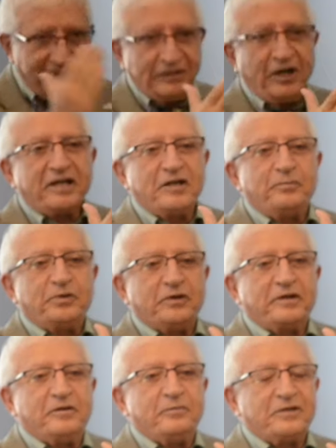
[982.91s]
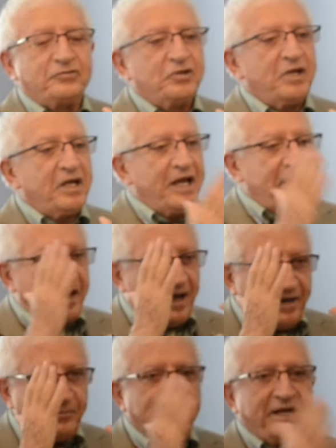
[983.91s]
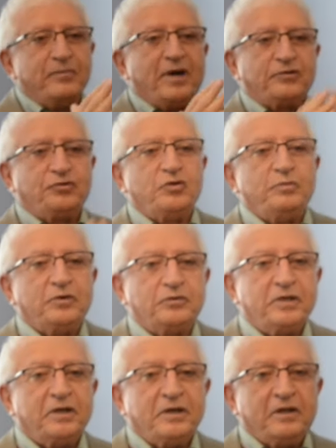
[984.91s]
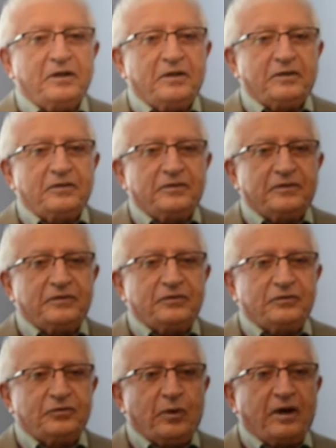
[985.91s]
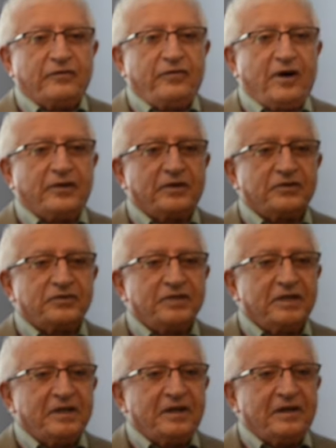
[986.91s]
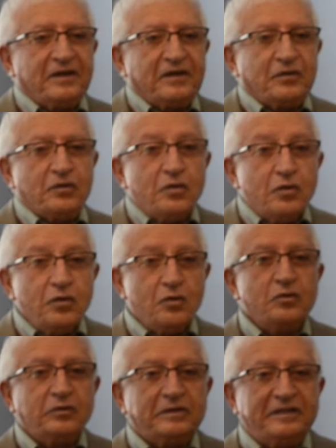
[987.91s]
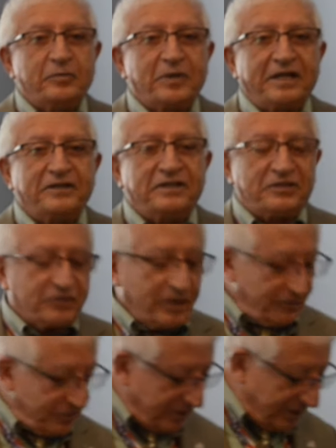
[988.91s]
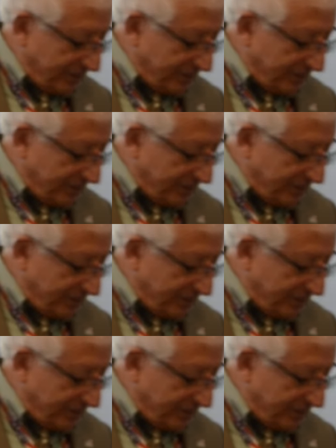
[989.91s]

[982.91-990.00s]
like a pilgrimage, and pay my tribute to our fathers who liberated this country.